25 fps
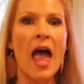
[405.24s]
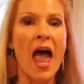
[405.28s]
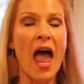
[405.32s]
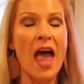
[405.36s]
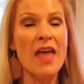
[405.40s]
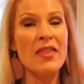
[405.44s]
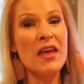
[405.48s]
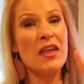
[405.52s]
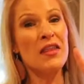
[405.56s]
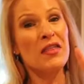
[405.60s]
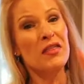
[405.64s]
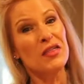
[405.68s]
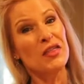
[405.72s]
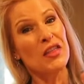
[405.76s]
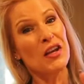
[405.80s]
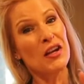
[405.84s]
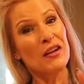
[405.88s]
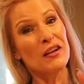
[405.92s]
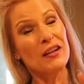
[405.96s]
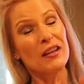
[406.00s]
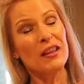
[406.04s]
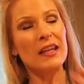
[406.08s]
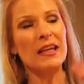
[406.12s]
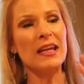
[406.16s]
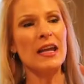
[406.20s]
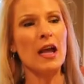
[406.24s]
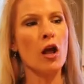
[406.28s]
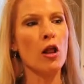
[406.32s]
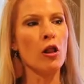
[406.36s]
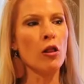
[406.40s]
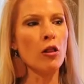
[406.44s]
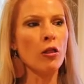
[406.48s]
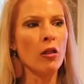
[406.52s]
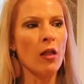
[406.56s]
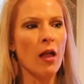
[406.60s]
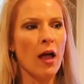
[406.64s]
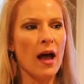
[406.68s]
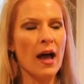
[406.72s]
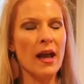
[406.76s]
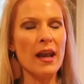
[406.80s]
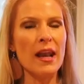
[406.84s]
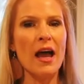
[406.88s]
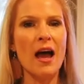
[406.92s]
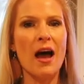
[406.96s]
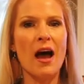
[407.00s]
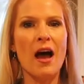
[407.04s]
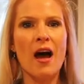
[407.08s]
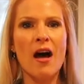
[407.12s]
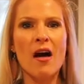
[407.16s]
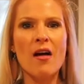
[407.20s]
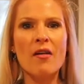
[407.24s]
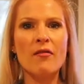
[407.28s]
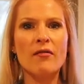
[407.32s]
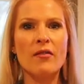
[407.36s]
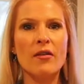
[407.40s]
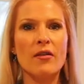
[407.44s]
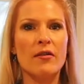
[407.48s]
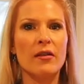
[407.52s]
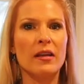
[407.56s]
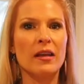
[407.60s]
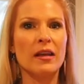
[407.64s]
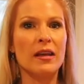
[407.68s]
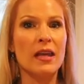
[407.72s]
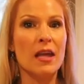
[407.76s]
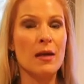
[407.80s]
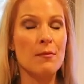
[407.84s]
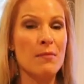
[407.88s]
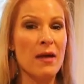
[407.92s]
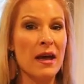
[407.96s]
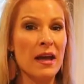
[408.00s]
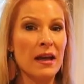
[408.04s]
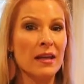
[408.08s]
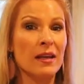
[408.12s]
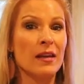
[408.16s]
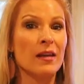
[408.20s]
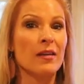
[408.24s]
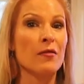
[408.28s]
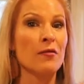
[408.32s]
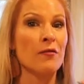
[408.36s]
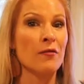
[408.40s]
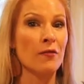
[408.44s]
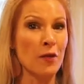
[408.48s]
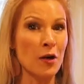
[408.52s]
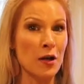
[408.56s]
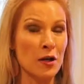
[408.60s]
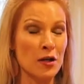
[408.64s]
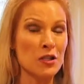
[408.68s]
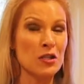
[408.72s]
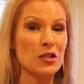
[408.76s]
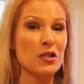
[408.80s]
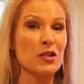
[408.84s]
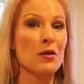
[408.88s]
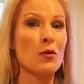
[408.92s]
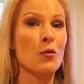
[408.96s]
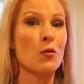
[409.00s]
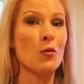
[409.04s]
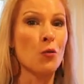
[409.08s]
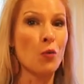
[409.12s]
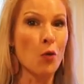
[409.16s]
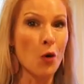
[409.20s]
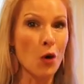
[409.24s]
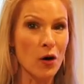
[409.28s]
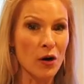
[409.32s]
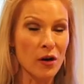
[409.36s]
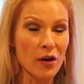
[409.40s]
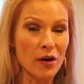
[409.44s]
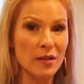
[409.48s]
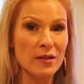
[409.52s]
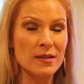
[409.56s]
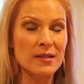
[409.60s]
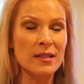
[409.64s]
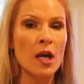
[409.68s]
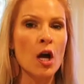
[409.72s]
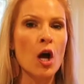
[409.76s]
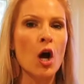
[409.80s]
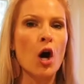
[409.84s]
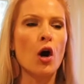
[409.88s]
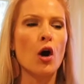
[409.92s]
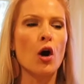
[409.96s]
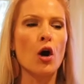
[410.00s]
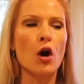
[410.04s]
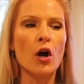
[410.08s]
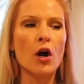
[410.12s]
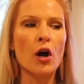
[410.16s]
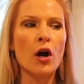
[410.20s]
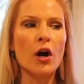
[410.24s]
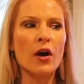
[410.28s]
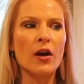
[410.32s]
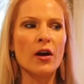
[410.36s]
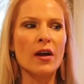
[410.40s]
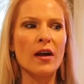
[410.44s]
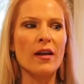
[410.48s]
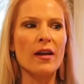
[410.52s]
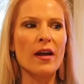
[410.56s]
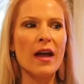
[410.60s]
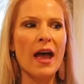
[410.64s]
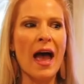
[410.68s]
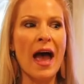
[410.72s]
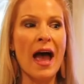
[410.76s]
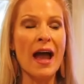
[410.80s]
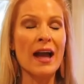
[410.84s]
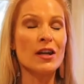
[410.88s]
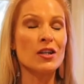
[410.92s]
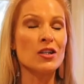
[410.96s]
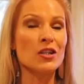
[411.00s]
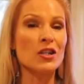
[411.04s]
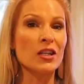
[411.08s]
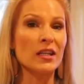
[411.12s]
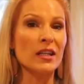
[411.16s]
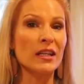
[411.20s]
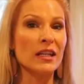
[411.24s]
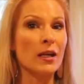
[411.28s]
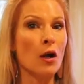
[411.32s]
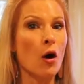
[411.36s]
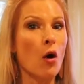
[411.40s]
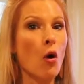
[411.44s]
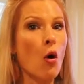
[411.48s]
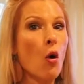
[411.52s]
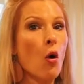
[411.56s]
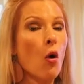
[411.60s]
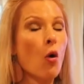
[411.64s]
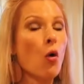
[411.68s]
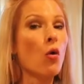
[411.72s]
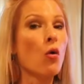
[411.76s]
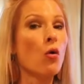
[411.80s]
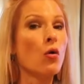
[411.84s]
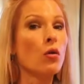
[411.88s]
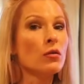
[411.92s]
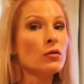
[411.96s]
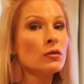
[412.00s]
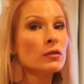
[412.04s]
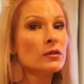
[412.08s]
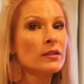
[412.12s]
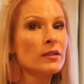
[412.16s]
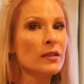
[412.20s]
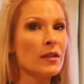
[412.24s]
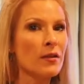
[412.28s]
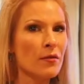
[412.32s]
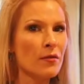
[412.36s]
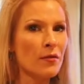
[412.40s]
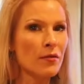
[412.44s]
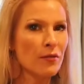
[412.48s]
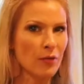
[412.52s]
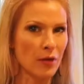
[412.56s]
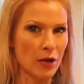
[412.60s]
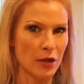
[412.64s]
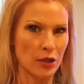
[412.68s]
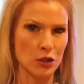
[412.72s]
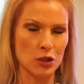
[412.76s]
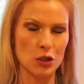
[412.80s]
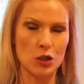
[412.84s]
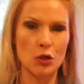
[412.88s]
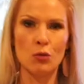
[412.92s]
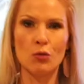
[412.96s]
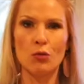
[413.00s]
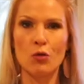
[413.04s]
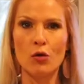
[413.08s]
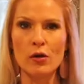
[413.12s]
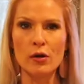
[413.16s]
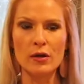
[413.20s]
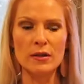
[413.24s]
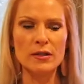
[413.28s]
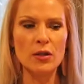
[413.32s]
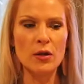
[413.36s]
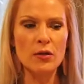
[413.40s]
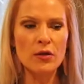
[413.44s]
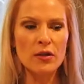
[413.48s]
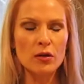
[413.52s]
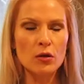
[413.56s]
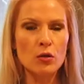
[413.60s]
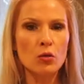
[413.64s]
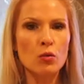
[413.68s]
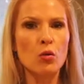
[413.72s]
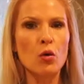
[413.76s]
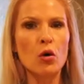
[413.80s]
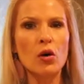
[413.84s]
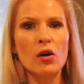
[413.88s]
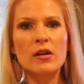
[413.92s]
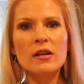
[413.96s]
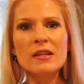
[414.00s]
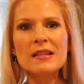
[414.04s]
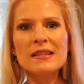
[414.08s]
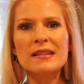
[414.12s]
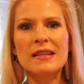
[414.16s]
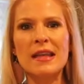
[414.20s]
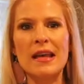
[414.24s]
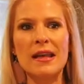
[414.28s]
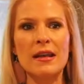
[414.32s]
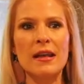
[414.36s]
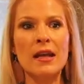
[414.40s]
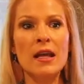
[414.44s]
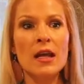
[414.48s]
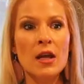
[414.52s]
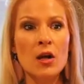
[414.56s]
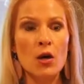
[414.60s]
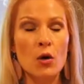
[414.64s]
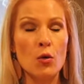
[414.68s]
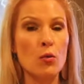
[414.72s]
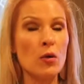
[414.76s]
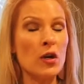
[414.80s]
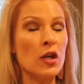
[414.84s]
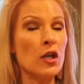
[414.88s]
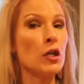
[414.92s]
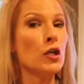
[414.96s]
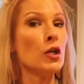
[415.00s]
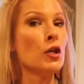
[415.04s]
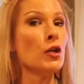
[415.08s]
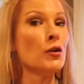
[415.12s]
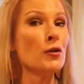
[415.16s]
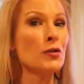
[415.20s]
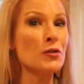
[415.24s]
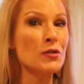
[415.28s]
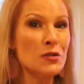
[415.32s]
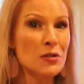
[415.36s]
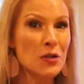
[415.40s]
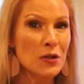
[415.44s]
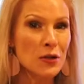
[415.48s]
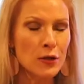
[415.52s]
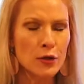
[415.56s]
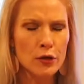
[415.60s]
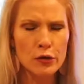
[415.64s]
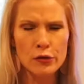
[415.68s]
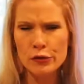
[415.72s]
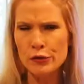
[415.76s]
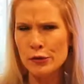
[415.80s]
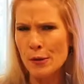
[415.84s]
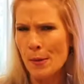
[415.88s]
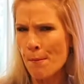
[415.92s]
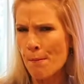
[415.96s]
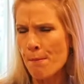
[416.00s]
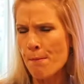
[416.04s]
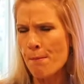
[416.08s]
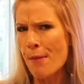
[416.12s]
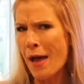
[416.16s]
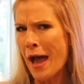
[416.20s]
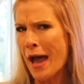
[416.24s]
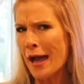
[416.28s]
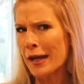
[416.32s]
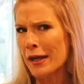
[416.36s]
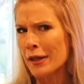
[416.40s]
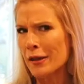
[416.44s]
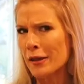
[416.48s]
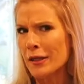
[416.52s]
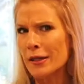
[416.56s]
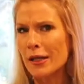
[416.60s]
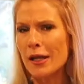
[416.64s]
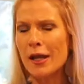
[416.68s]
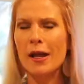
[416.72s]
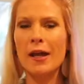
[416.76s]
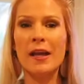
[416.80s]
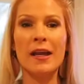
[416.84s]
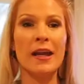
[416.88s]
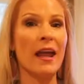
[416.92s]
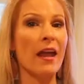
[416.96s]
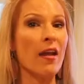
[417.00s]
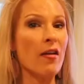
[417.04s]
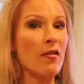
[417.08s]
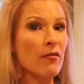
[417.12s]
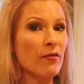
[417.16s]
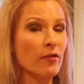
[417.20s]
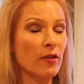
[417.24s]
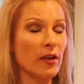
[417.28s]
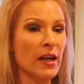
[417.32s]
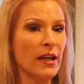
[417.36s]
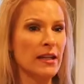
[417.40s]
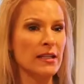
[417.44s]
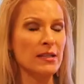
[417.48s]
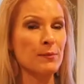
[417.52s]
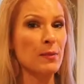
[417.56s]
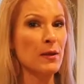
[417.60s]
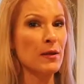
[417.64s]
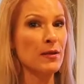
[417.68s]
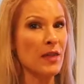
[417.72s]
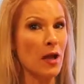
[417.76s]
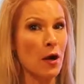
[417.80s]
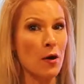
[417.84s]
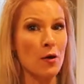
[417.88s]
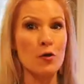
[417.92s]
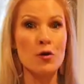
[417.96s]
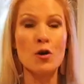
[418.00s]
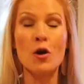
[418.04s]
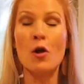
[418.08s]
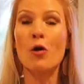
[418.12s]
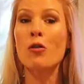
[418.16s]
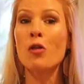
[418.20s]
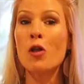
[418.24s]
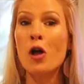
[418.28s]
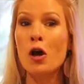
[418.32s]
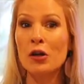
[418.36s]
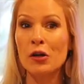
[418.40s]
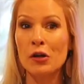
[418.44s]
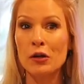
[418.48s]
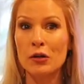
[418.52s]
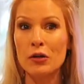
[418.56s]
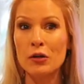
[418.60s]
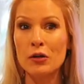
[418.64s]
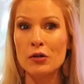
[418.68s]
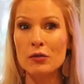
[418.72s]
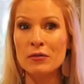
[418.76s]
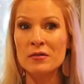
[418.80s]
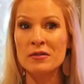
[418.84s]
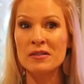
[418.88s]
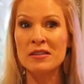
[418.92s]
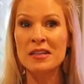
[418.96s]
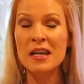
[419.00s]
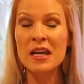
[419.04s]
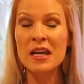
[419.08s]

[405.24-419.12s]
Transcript: And then thirdly, a lot of Quebec French words are actually old French words. So they're words that we used to use back in the day in France, but that are no longer used.